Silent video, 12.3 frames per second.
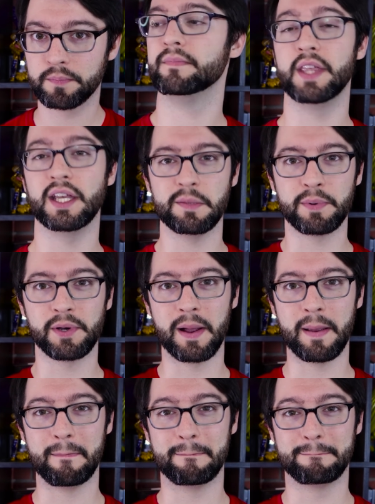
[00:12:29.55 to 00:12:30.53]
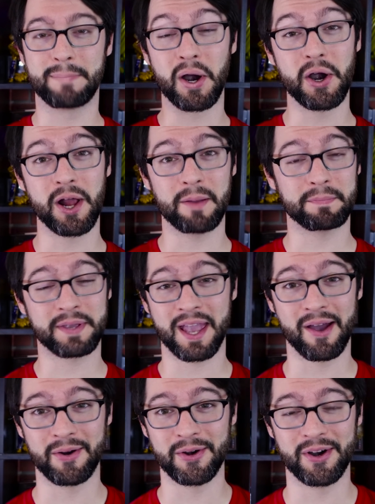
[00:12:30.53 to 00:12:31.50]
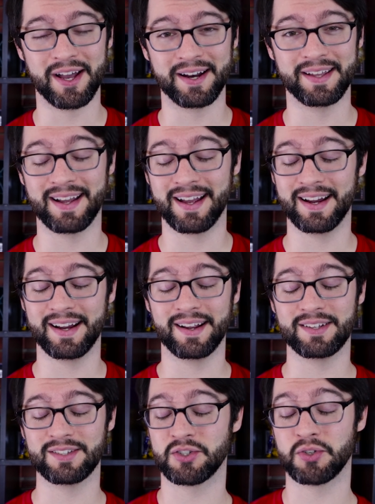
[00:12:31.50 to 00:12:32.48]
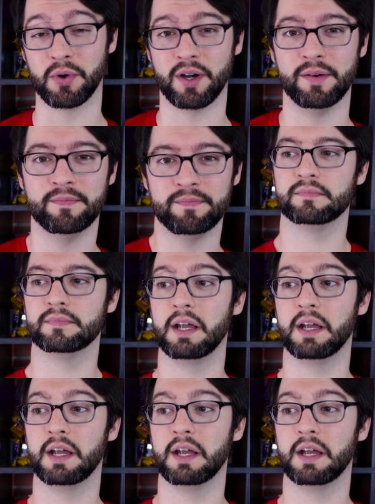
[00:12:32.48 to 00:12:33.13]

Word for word: Then you put a burn-up counter on it, I sure.